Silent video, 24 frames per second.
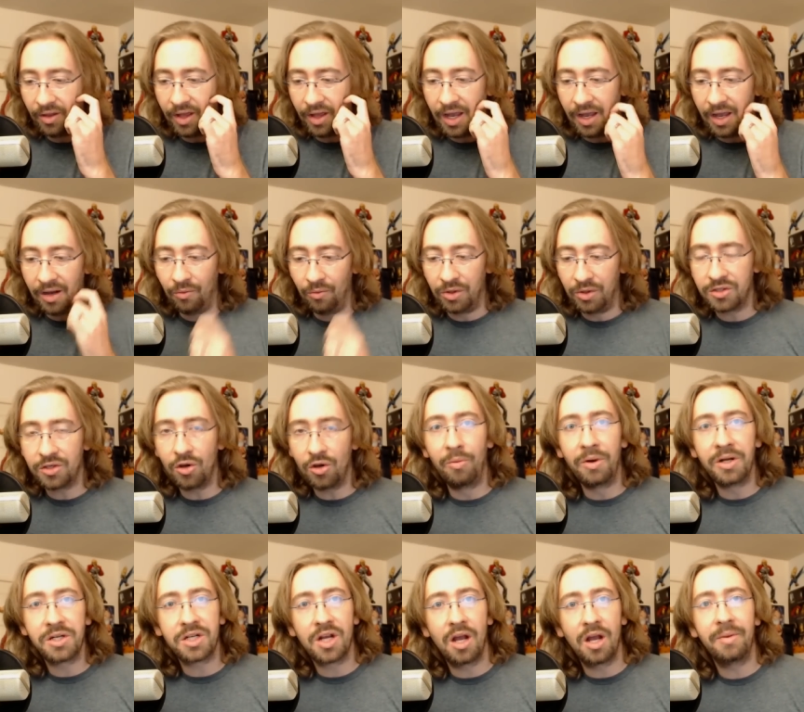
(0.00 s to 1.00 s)
and with so
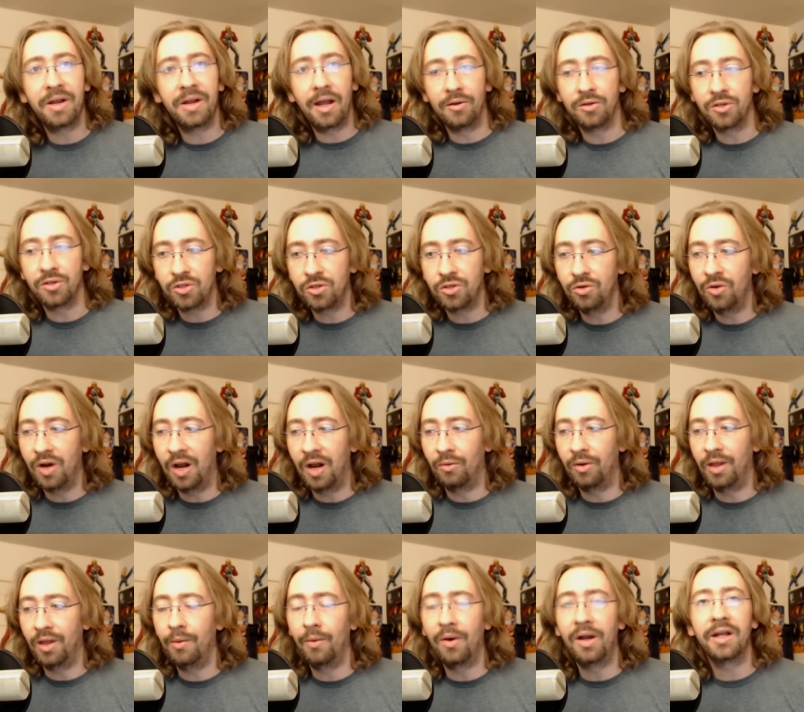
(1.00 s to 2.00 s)
much coming out soon, I
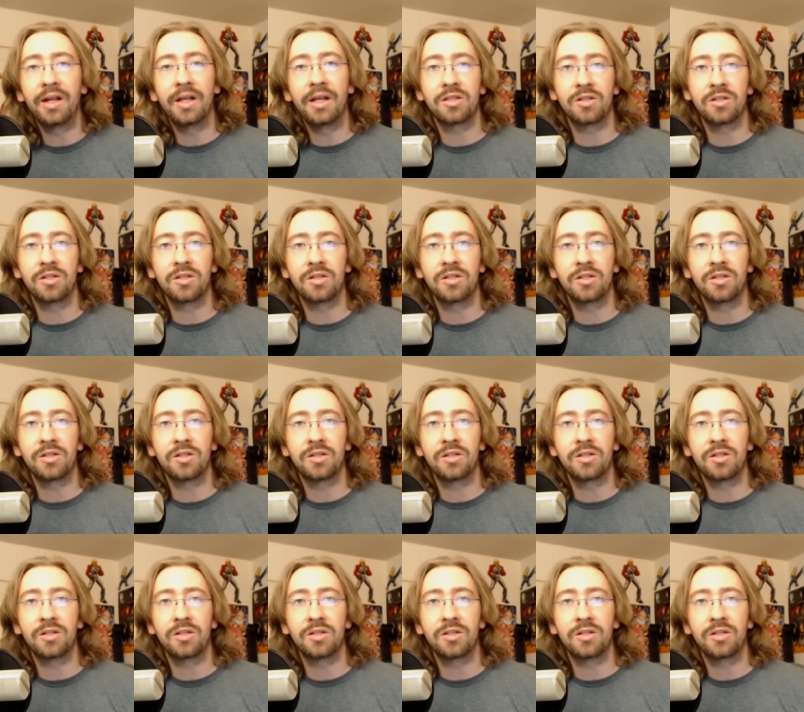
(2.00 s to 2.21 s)
really want to get